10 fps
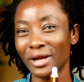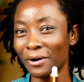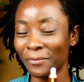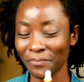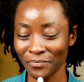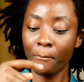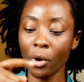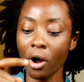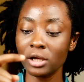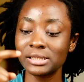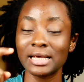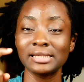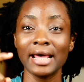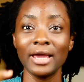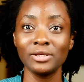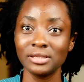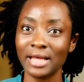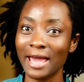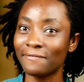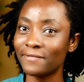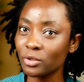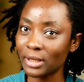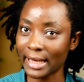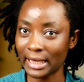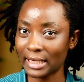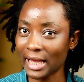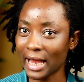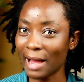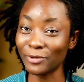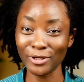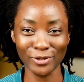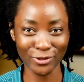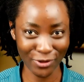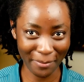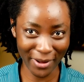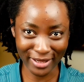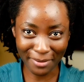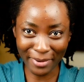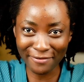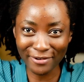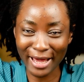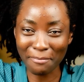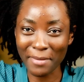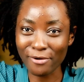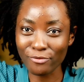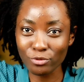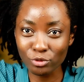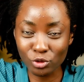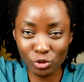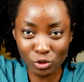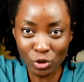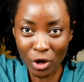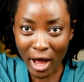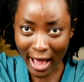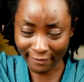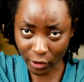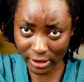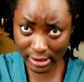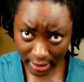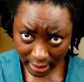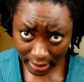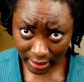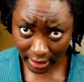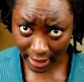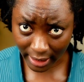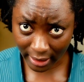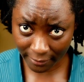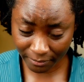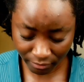now, but since I started using that, I feel like, I'm not so sure about that, but I feel like my roots have gotten thicker.